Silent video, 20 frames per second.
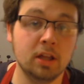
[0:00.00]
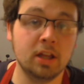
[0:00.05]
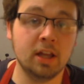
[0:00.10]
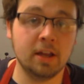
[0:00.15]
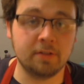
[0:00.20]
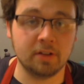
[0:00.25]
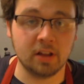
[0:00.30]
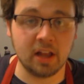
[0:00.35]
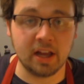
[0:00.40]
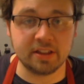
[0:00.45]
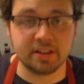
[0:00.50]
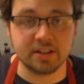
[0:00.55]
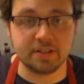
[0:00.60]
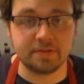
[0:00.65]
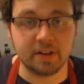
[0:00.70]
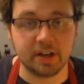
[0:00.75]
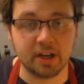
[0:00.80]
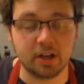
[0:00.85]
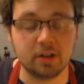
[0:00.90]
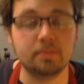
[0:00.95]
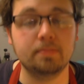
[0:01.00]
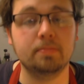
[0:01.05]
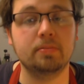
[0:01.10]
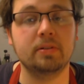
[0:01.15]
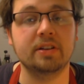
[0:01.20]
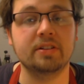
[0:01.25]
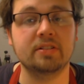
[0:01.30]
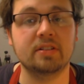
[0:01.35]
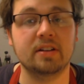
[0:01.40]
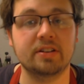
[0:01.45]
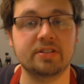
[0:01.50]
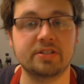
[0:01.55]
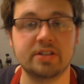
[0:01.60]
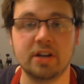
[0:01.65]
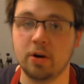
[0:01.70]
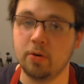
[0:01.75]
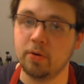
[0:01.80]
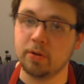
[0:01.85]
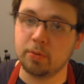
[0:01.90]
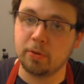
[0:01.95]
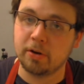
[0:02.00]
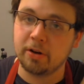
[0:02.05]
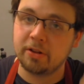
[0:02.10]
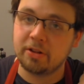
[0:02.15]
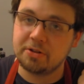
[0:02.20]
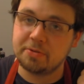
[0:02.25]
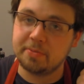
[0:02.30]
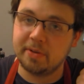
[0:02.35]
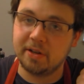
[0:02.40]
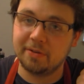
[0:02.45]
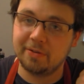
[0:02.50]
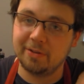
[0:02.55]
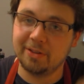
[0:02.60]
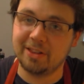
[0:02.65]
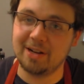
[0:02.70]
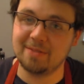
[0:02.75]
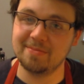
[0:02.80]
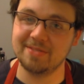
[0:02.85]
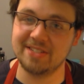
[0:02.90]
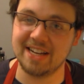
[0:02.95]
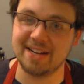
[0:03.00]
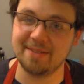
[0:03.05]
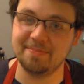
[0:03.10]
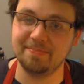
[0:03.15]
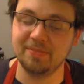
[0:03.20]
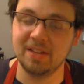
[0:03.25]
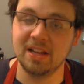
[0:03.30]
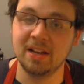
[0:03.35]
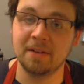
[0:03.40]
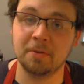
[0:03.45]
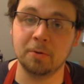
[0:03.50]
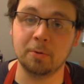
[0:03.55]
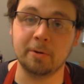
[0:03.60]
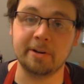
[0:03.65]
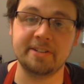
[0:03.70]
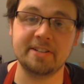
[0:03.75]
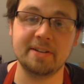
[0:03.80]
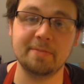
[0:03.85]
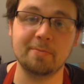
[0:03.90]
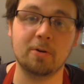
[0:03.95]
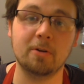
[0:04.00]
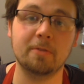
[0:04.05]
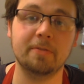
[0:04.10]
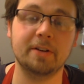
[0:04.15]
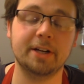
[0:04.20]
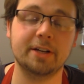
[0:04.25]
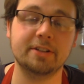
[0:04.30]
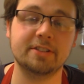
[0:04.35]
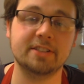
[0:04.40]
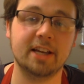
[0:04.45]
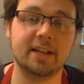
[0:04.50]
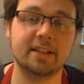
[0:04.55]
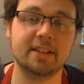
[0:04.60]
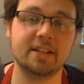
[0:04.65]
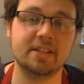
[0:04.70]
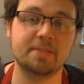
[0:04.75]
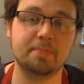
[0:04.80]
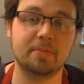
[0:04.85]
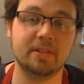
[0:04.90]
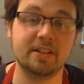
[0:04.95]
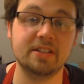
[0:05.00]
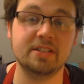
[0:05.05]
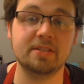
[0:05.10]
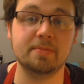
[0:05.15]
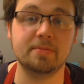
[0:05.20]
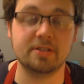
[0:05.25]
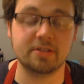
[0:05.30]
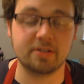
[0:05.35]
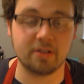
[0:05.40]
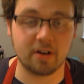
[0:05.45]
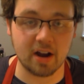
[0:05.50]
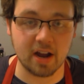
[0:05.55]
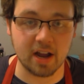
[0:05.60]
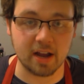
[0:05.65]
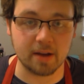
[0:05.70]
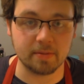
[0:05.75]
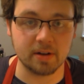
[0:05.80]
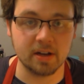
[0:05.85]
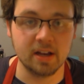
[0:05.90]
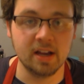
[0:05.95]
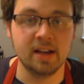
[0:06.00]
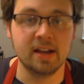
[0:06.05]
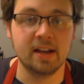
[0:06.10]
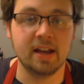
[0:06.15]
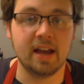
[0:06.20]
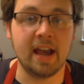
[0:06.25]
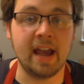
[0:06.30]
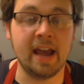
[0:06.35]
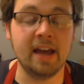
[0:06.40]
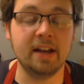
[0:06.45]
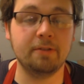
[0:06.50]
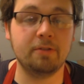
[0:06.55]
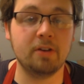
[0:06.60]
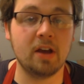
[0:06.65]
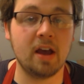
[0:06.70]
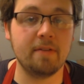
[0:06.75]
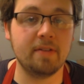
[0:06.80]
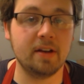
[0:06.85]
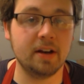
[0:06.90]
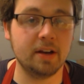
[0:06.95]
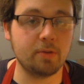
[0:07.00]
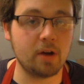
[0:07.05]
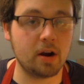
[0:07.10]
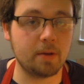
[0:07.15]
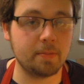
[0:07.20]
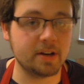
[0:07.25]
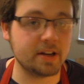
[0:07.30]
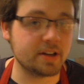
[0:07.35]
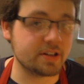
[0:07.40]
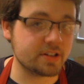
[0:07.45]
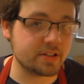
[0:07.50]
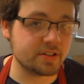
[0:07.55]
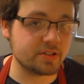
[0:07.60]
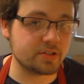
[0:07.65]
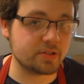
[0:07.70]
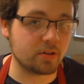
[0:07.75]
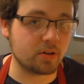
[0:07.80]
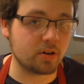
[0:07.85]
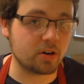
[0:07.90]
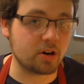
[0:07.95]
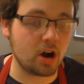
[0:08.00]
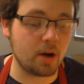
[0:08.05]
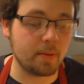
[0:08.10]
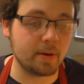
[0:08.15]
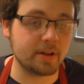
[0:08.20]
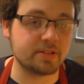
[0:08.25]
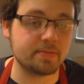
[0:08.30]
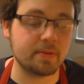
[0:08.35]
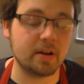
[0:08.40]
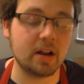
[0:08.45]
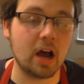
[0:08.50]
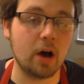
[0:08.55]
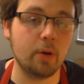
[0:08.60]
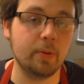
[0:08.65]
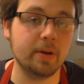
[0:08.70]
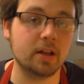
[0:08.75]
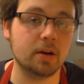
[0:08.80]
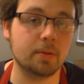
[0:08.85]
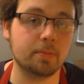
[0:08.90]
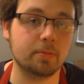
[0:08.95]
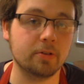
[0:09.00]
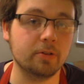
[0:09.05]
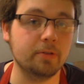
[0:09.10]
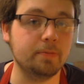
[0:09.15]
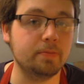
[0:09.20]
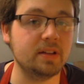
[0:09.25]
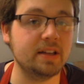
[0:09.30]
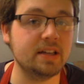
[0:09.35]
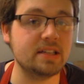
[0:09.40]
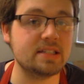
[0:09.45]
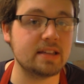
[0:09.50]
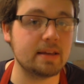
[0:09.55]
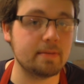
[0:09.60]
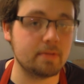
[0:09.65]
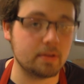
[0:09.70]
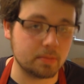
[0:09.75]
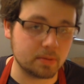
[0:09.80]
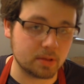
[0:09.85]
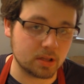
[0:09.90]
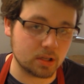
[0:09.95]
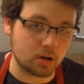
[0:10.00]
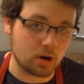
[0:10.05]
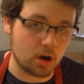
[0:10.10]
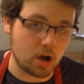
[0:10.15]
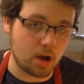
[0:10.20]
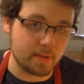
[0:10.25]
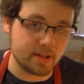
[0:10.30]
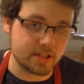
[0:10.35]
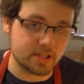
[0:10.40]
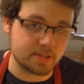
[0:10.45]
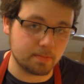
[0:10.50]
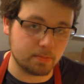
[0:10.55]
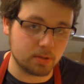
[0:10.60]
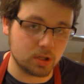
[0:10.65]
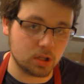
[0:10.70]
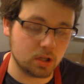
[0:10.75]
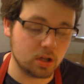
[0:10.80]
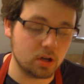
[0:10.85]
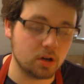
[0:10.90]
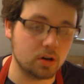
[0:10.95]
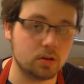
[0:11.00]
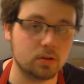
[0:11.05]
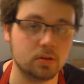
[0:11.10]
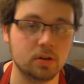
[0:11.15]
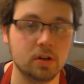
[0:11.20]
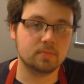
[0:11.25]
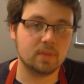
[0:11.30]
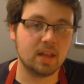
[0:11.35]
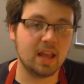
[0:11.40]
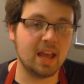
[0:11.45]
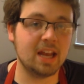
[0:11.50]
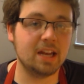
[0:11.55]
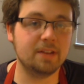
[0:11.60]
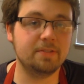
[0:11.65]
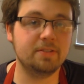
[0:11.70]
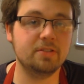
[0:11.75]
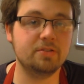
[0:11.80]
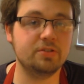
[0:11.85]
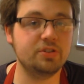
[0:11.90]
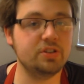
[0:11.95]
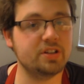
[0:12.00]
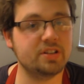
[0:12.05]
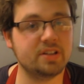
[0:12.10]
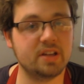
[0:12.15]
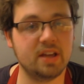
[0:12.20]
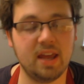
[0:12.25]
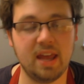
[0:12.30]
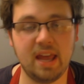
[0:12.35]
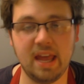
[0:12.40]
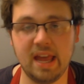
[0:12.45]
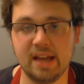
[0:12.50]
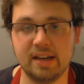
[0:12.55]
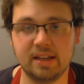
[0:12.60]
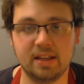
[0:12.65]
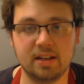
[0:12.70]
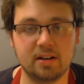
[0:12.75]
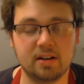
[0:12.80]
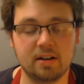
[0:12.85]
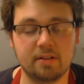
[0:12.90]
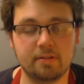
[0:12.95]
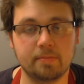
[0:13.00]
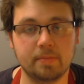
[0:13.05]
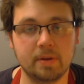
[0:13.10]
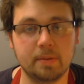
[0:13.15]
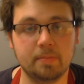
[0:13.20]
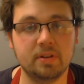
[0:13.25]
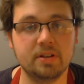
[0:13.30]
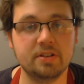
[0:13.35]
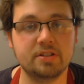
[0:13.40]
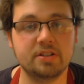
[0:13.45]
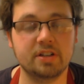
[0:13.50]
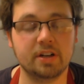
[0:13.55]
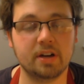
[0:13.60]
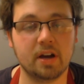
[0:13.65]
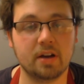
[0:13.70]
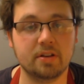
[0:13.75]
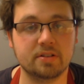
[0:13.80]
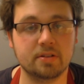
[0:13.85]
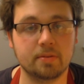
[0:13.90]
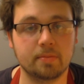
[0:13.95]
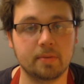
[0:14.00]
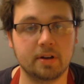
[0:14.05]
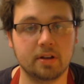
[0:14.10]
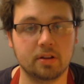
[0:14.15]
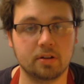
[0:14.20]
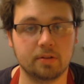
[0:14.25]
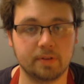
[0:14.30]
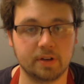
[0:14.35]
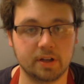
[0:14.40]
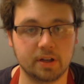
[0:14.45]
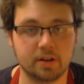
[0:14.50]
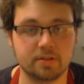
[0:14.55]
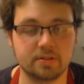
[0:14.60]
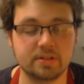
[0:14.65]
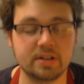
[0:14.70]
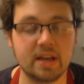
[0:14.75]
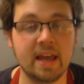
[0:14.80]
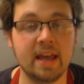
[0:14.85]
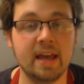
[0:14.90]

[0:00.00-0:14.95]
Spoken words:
If you like this video, please let us know with one of those beautiful thumbs up. If you want to see more videos like this, please subscribe. And if you have any recommendations or comments about how we can improve, please leave them in the comments below. And if you just can't get enough of me, please check out some of my other videos.